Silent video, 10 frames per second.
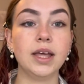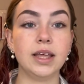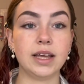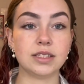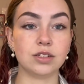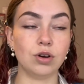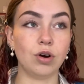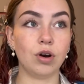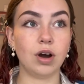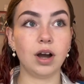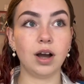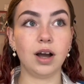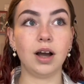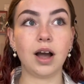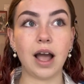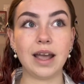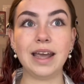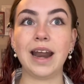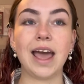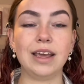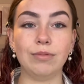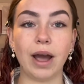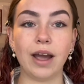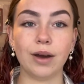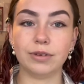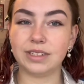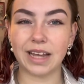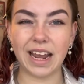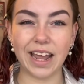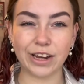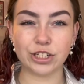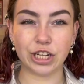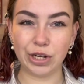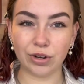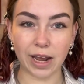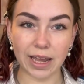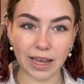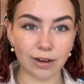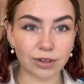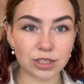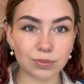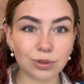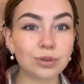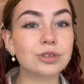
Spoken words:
It's not in any way, I would say, itchy or like irritable.